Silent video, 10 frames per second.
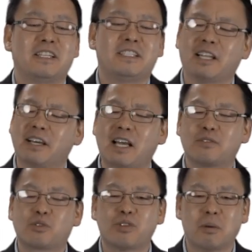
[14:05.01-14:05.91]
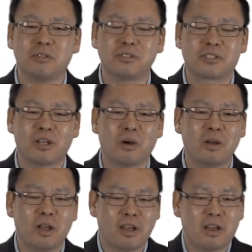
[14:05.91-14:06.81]
They're going to have trouble.
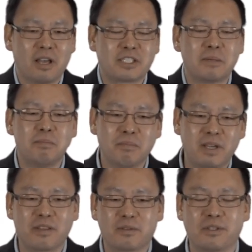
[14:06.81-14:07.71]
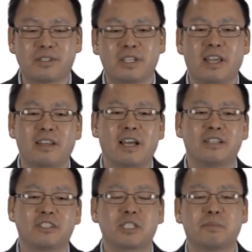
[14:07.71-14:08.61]
So it's a myth to say
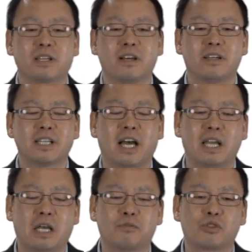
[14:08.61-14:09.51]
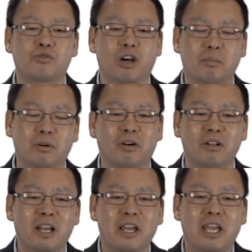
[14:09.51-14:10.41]
that just because I have
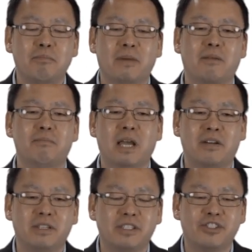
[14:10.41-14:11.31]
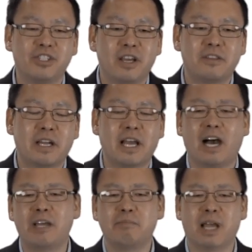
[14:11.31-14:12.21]
trouble in my marriage that
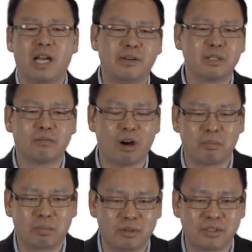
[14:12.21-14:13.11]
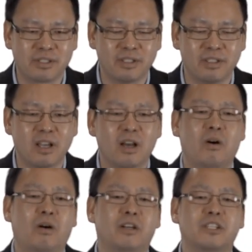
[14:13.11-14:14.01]
I married the wrong person.
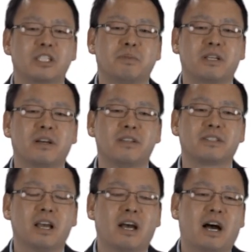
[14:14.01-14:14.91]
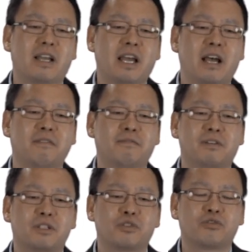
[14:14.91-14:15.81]
Or just because I have
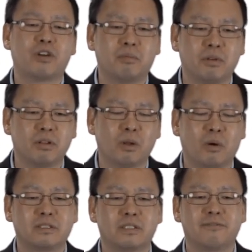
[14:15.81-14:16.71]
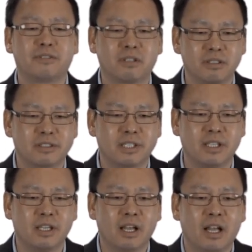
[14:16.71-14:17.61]
trouble or
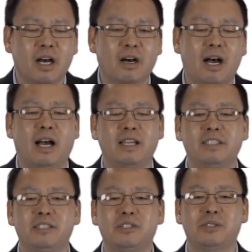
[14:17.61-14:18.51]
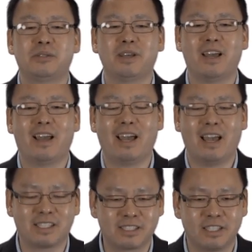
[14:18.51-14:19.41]
difficulty, I need to
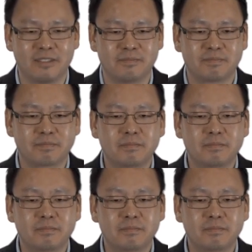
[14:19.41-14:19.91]
exit.